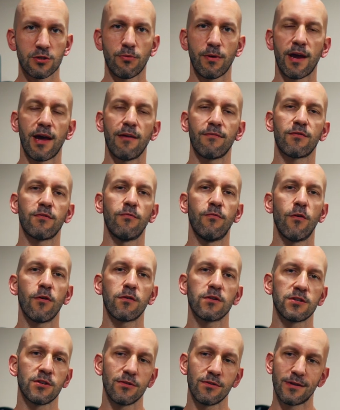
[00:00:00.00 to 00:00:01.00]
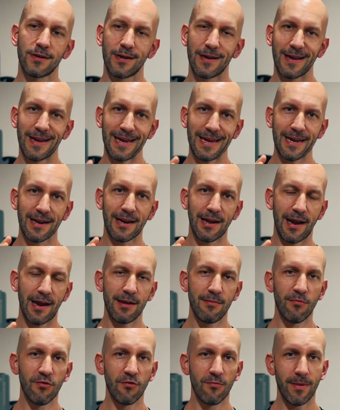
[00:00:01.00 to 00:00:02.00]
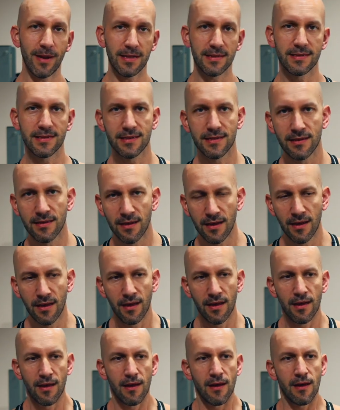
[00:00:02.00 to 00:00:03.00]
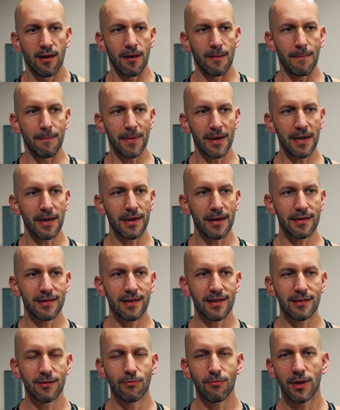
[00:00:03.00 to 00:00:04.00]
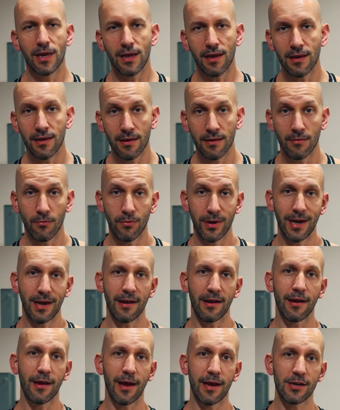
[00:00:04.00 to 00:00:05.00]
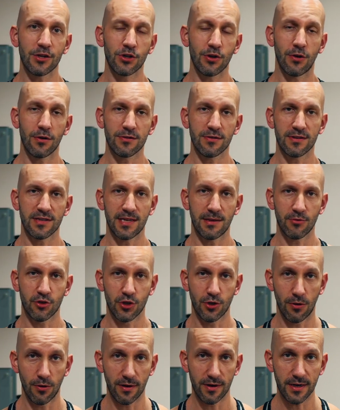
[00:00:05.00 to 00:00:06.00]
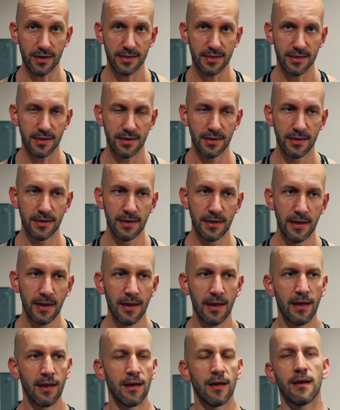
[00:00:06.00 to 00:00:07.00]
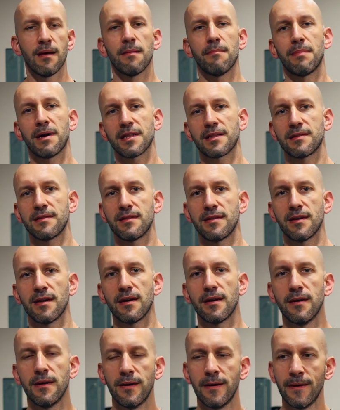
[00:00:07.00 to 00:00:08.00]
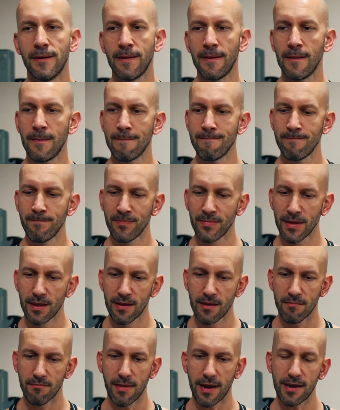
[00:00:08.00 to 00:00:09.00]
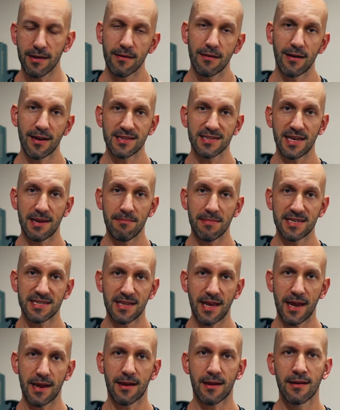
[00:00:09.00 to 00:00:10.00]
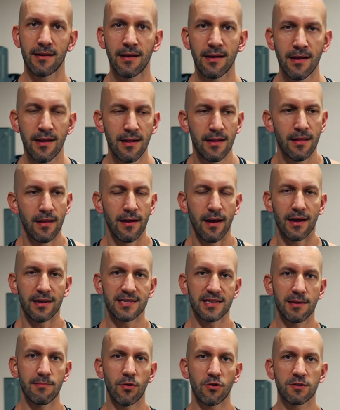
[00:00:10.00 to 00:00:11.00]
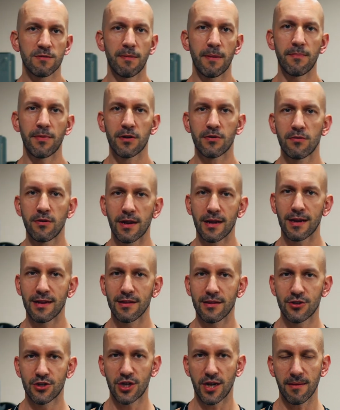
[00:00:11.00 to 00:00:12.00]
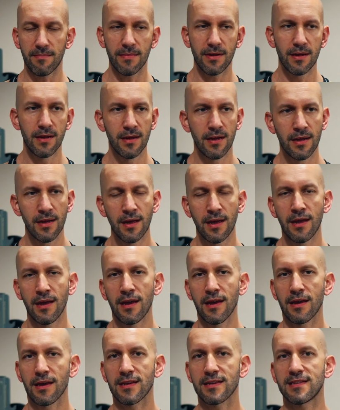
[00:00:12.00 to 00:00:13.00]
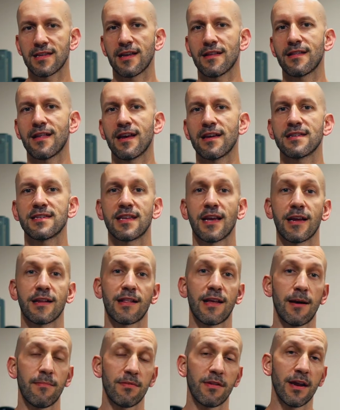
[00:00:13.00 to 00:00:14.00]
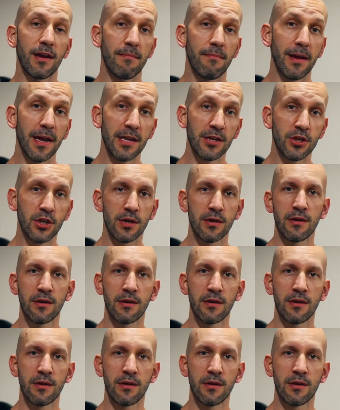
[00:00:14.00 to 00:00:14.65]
we have to focus on the incline movements, meaning that we will engage also some shoulders. But the main, let's say, mistake I see most people doing in the gym is that they set up their bench